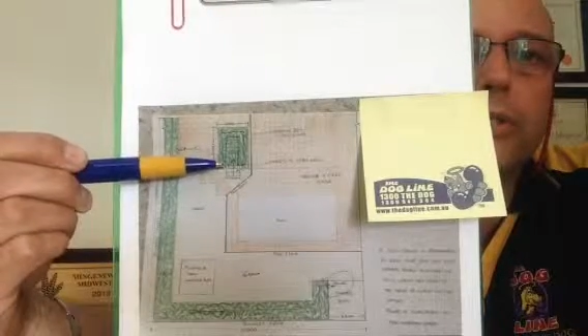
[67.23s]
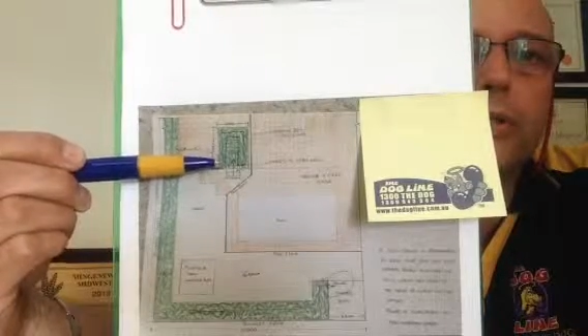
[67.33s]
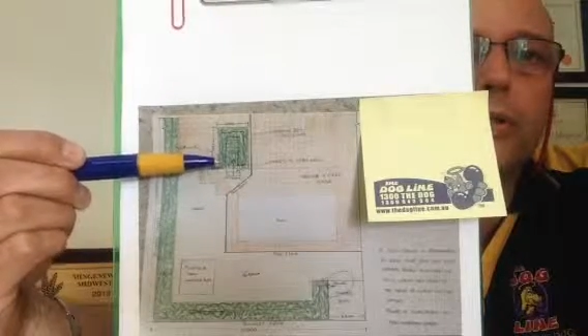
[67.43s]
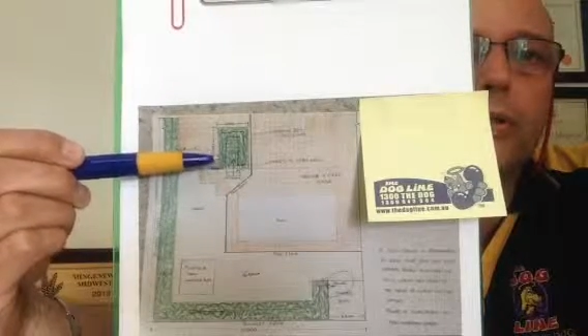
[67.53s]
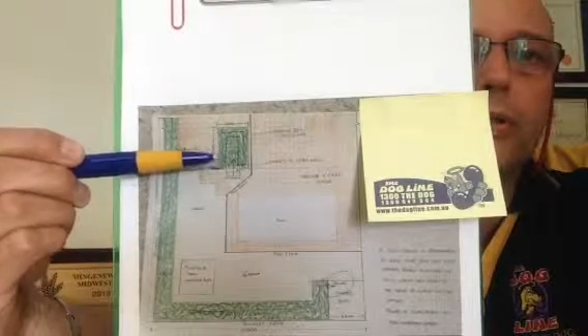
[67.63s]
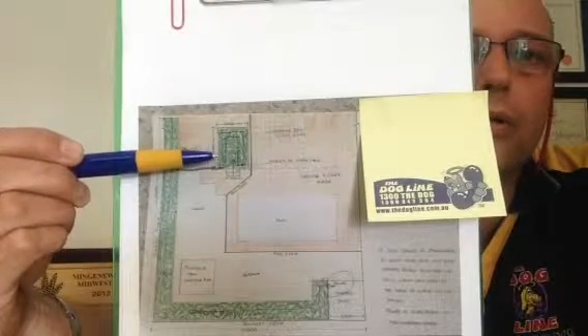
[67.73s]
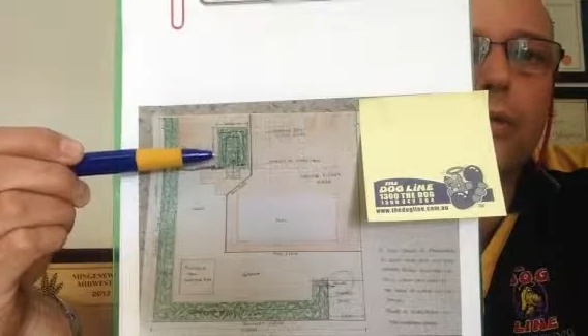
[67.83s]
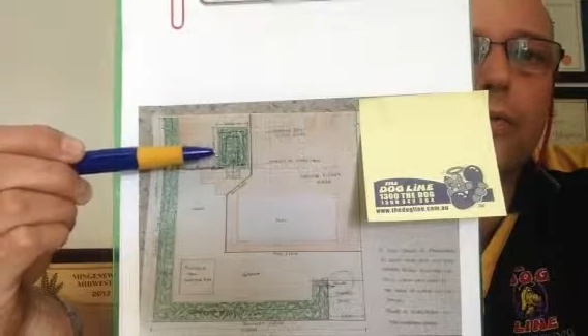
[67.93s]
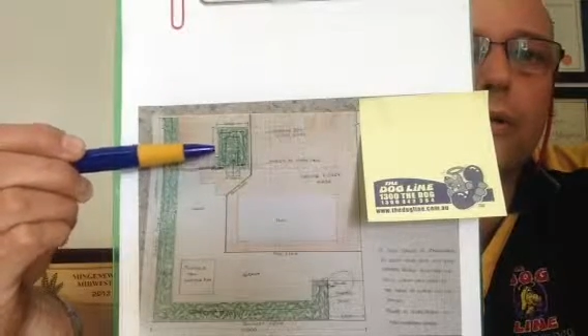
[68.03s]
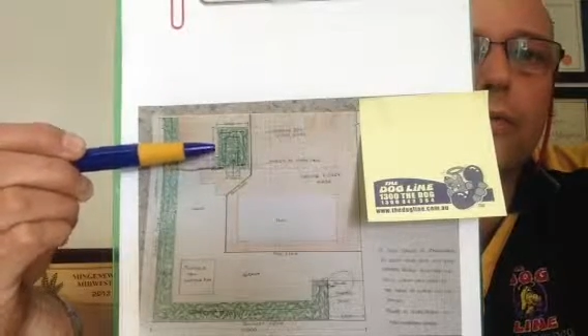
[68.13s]
So
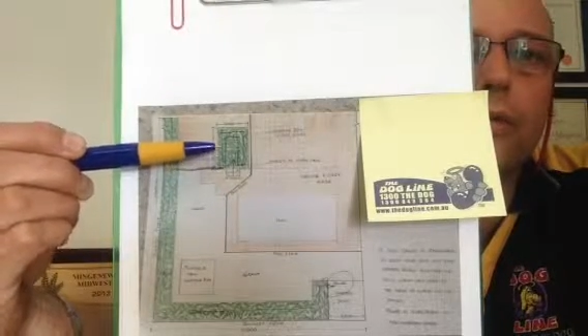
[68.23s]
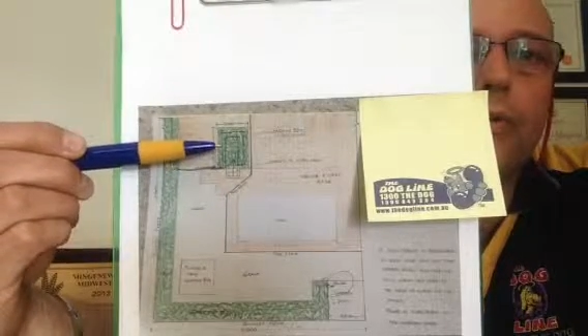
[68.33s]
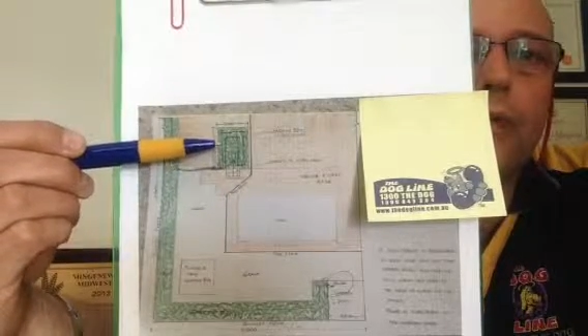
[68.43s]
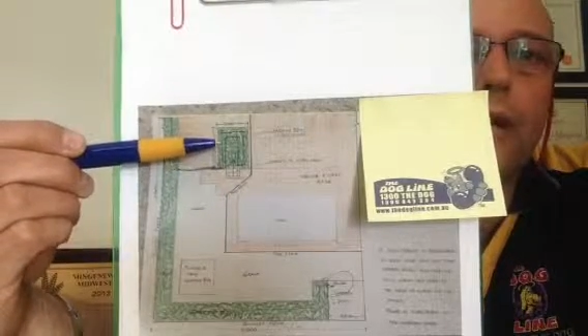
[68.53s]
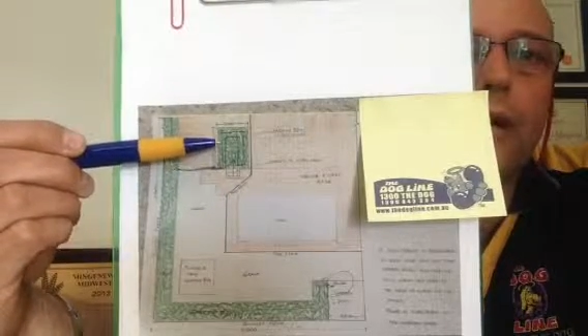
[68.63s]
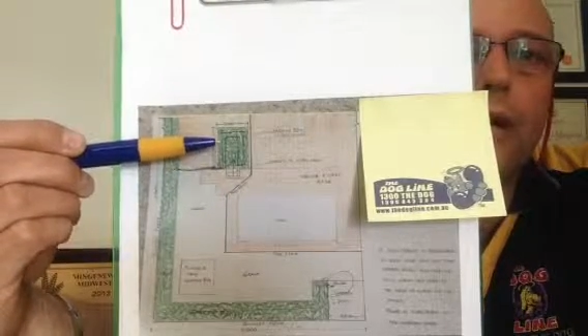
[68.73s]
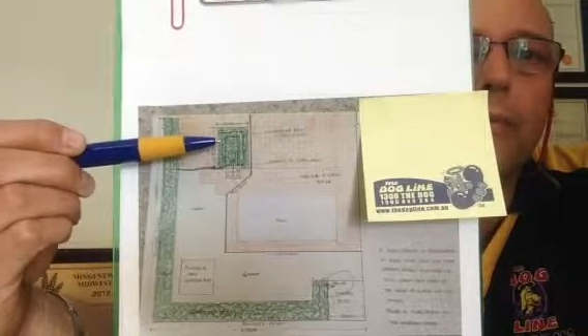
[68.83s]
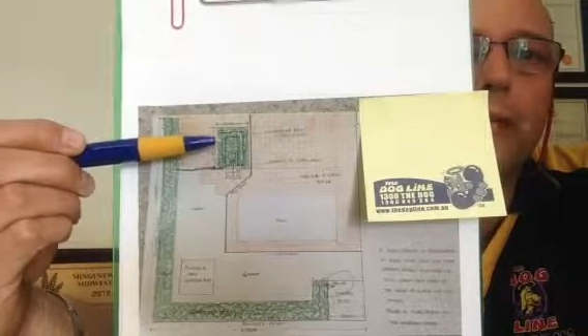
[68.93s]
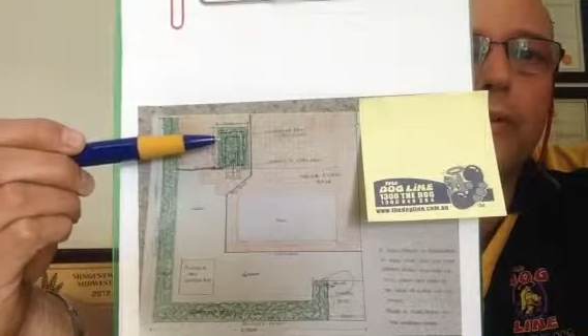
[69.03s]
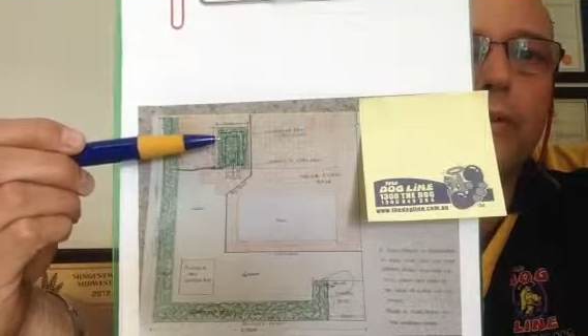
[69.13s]
travel the wire
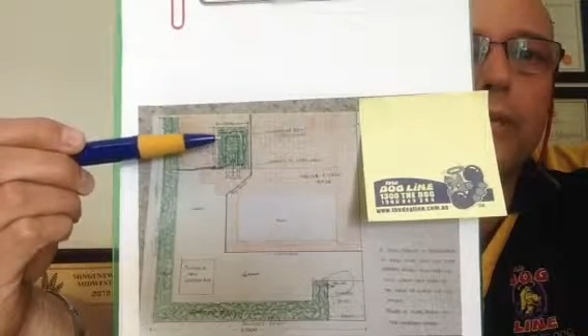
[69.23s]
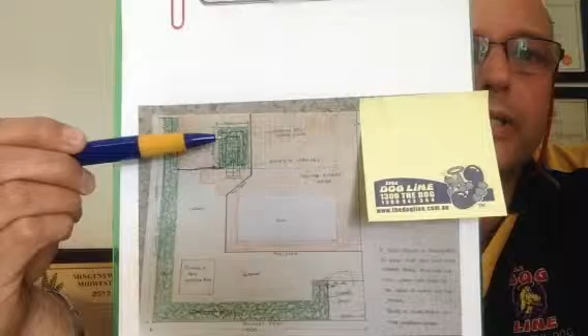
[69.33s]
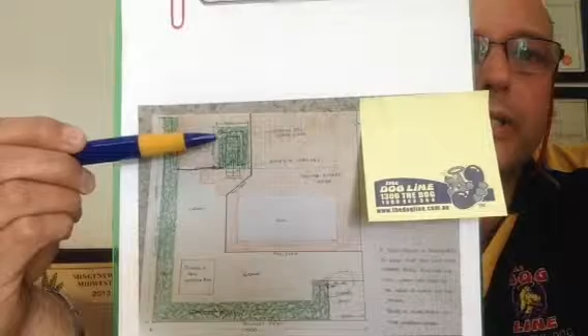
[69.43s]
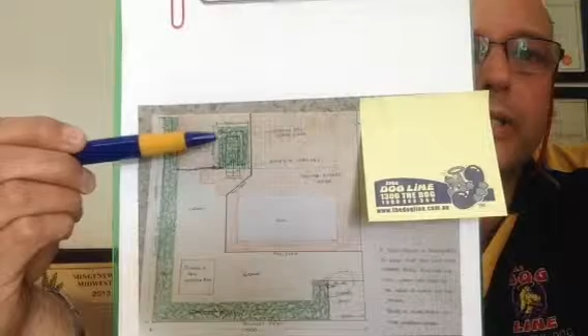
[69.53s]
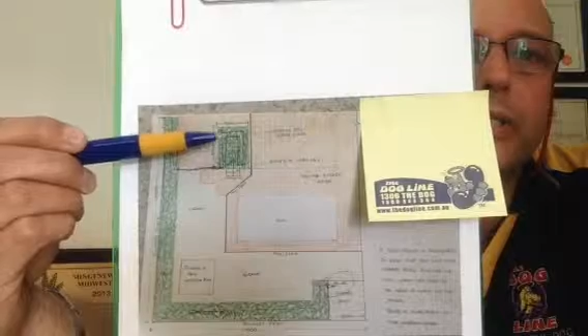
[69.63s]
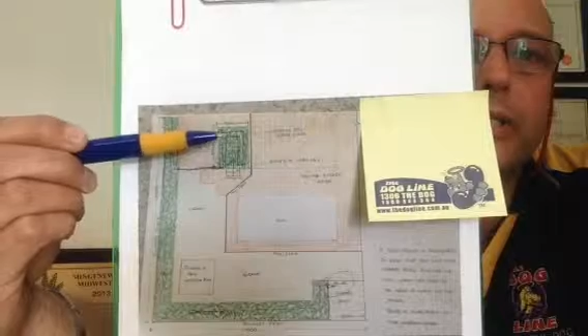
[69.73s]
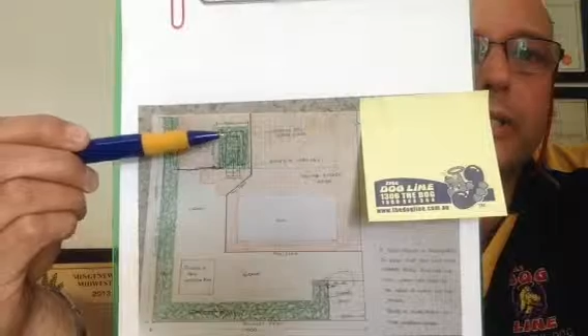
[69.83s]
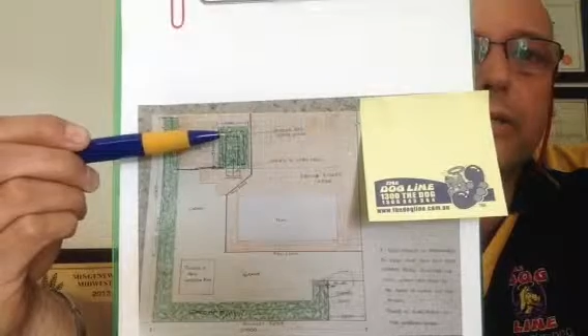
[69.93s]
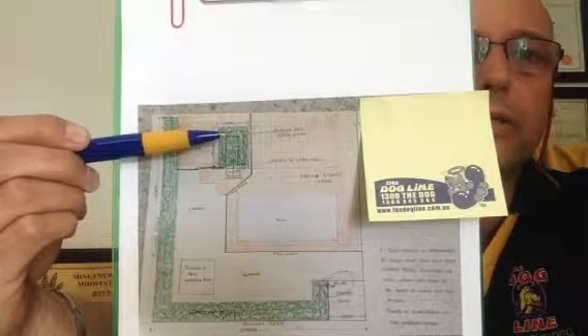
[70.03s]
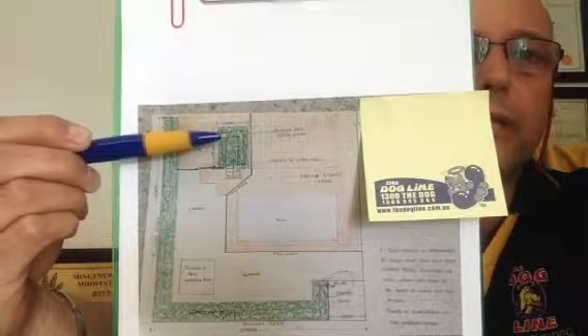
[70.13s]
about 30 centimeters
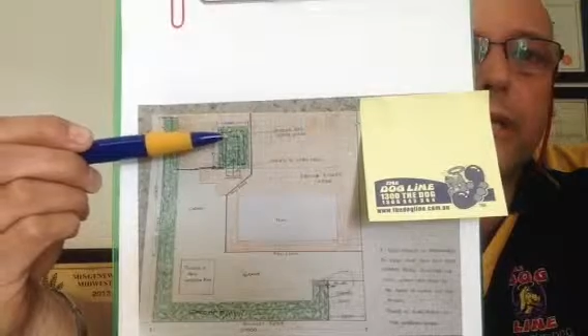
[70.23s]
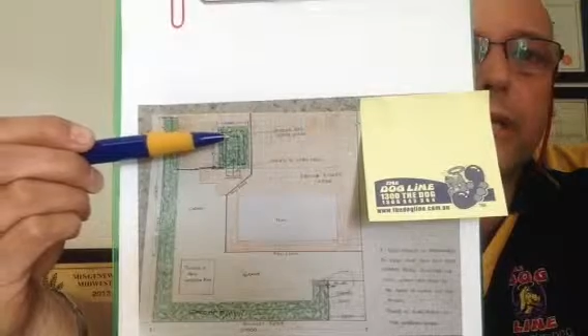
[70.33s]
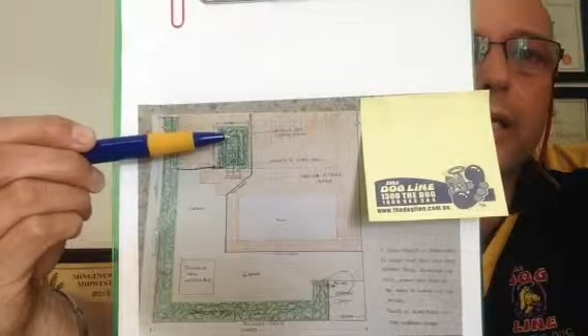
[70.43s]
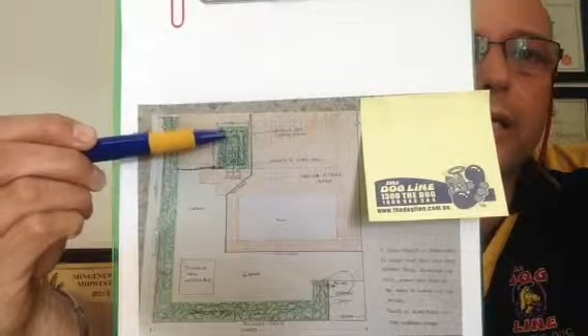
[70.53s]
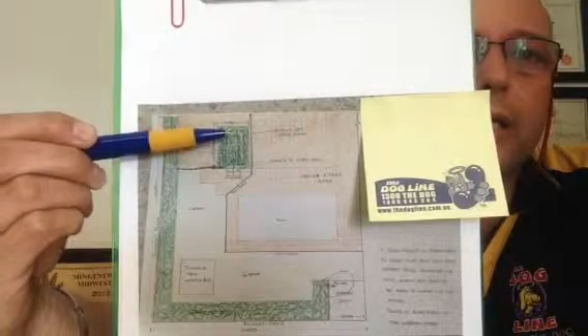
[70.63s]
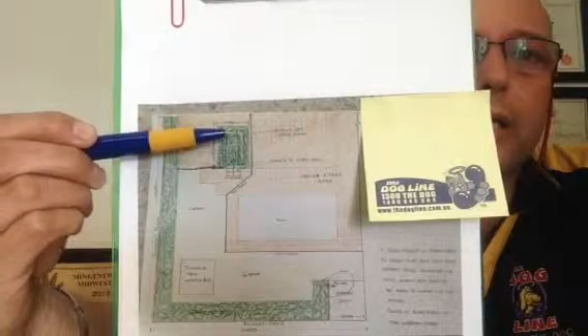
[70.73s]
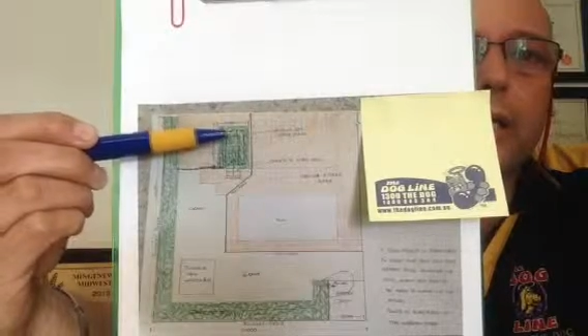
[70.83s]
in from the edge,